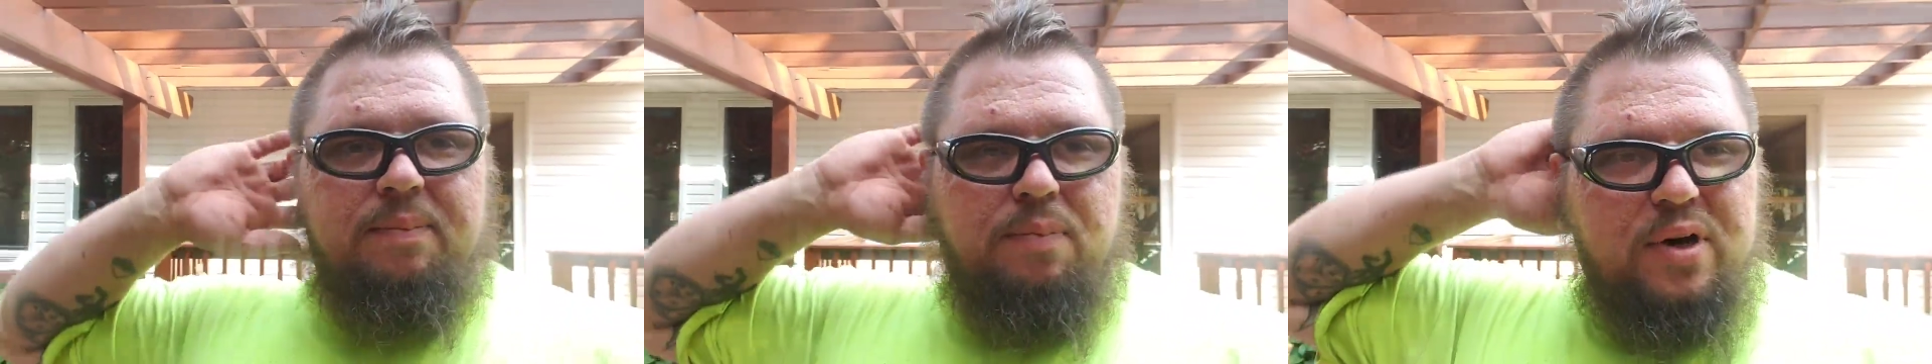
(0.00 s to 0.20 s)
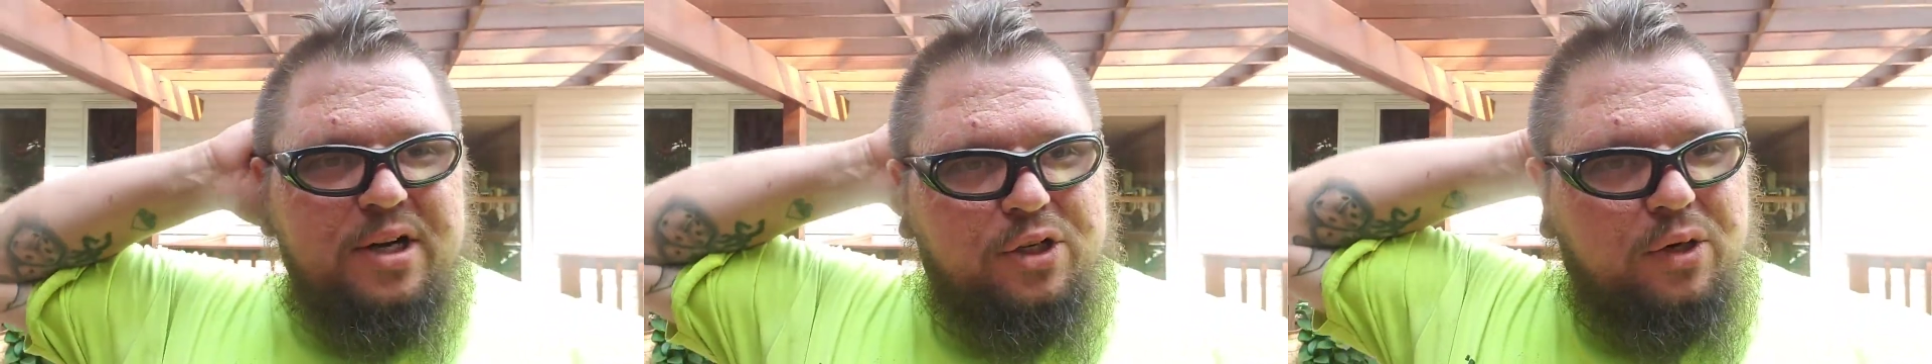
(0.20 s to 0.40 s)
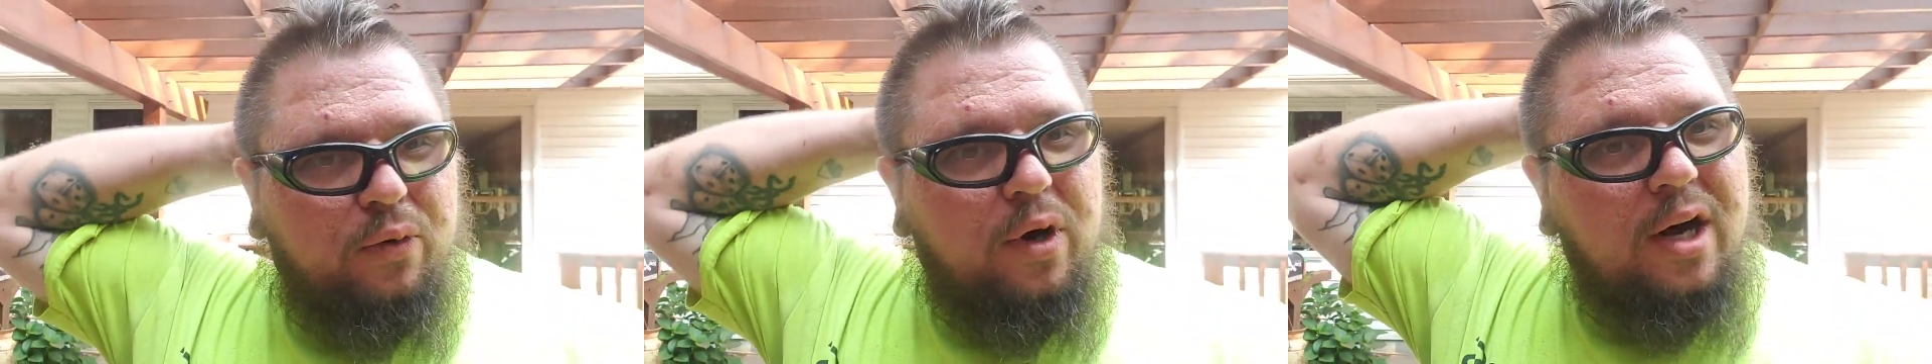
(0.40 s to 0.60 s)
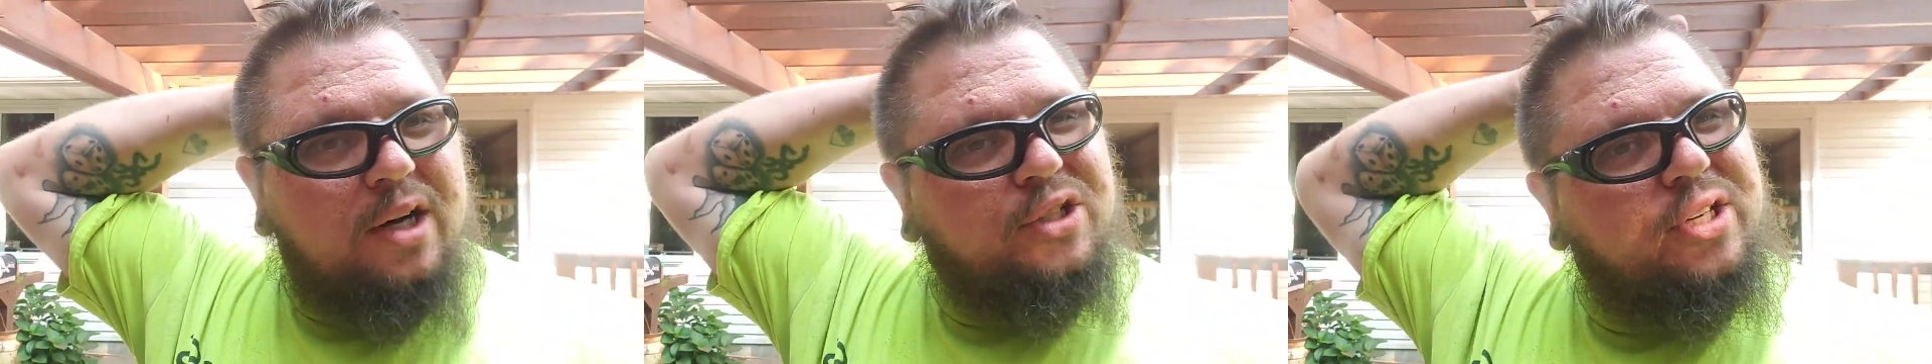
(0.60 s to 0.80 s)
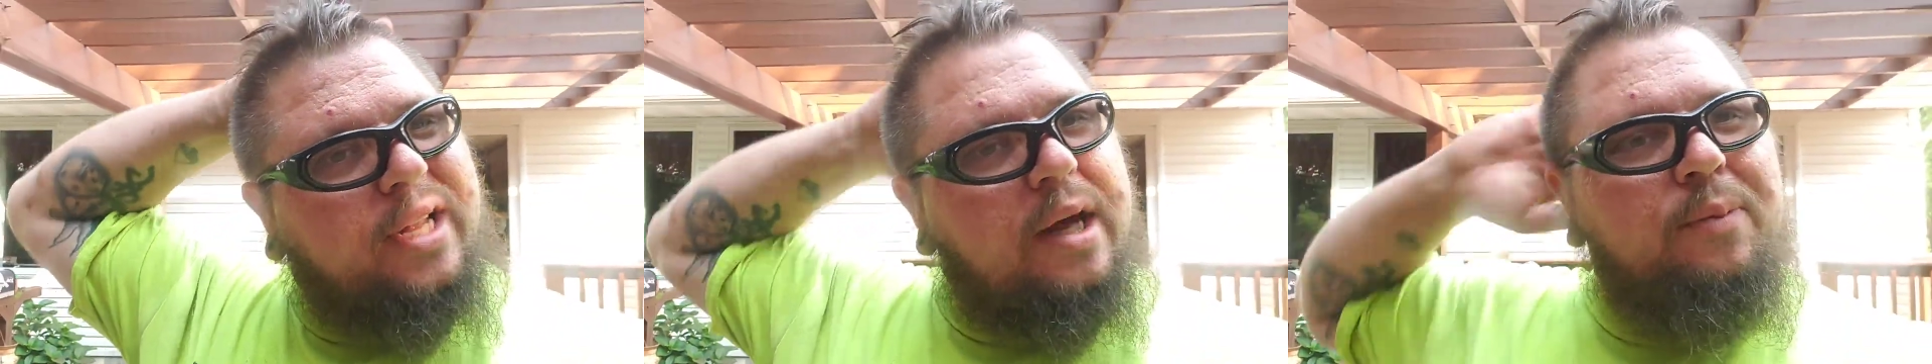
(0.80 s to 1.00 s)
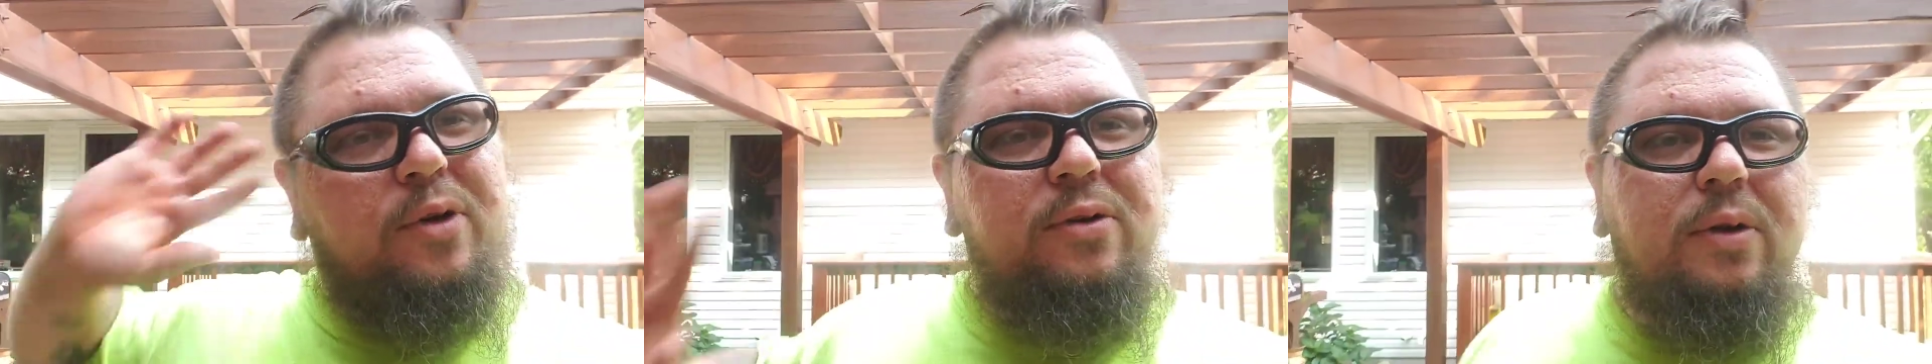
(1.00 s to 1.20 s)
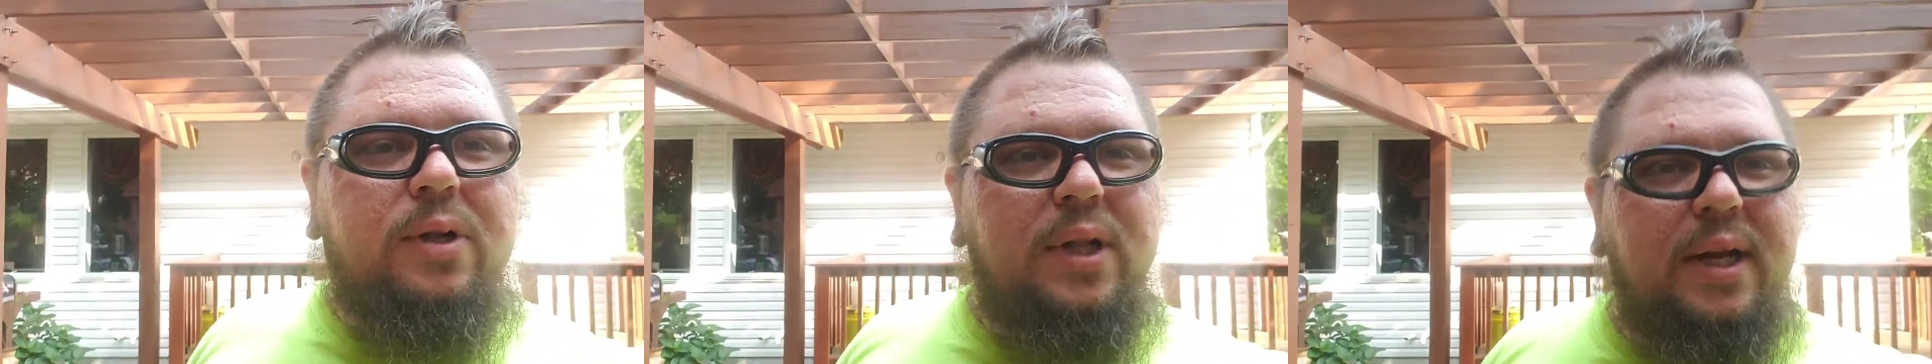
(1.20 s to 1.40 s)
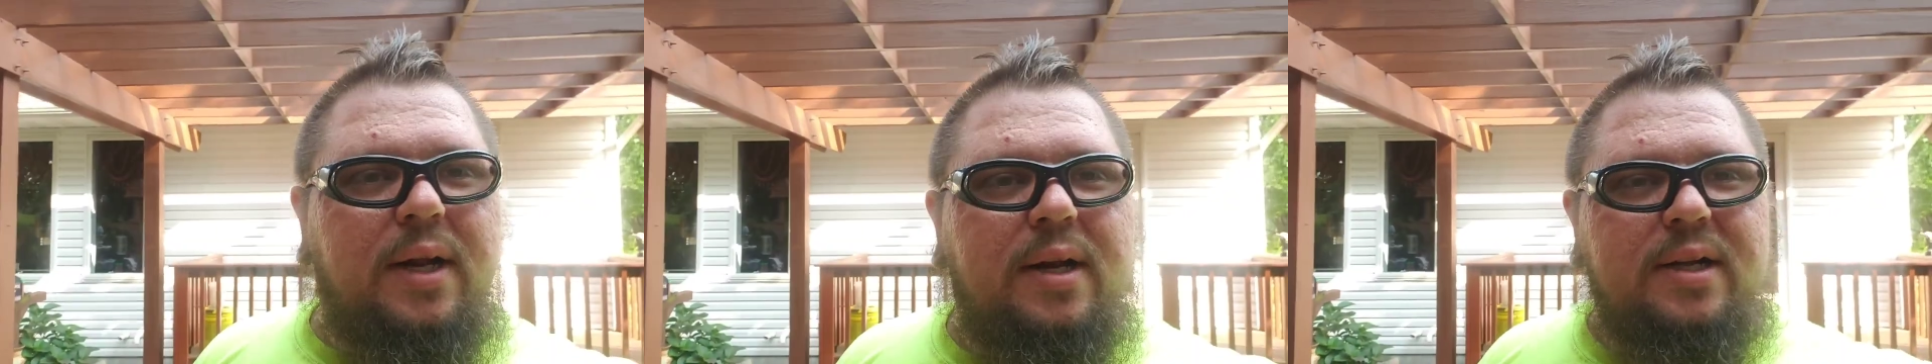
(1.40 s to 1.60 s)
pressure wash and chemical
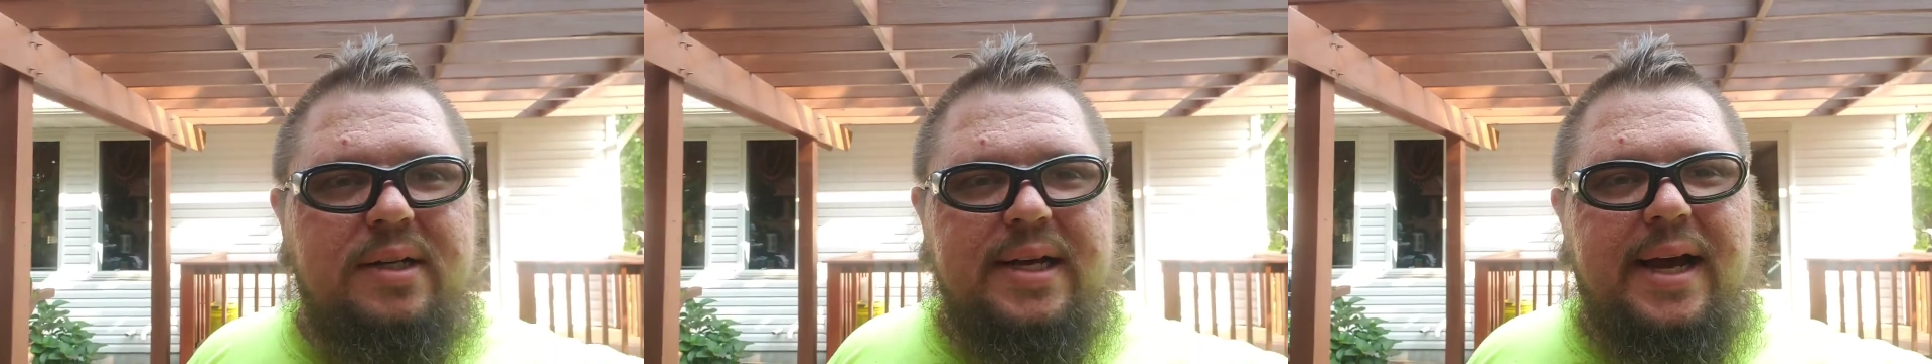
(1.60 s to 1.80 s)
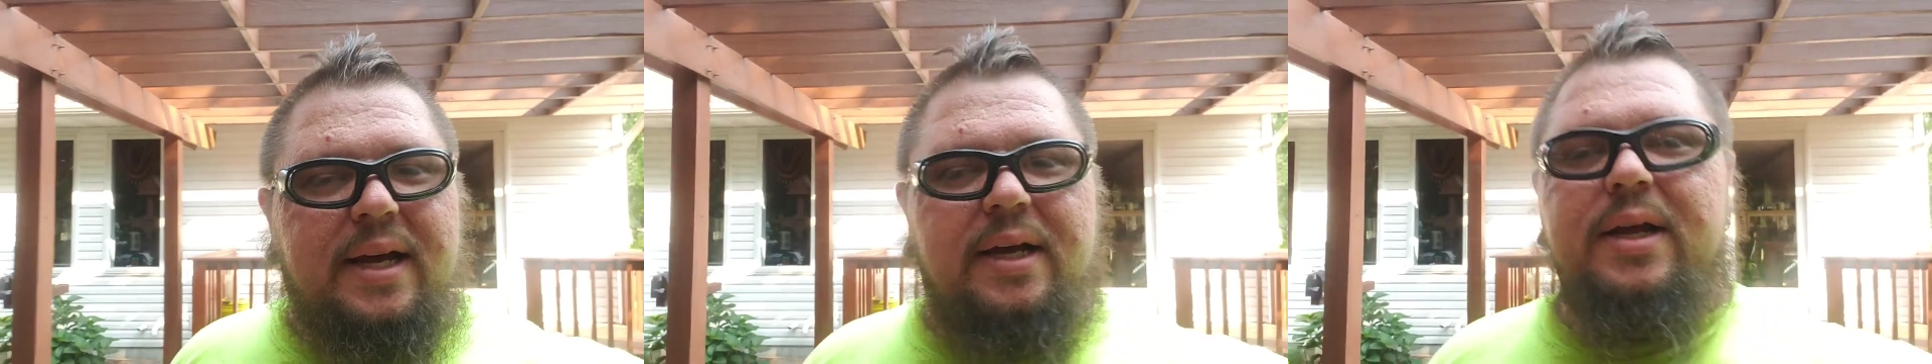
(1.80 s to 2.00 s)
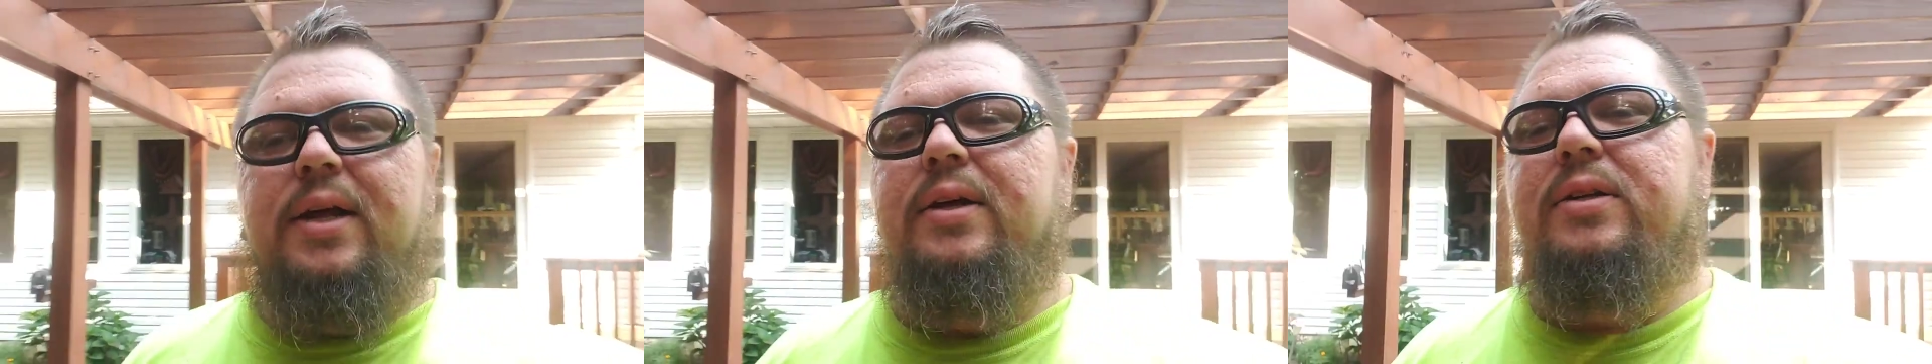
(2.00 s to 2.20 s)
clean on a deck,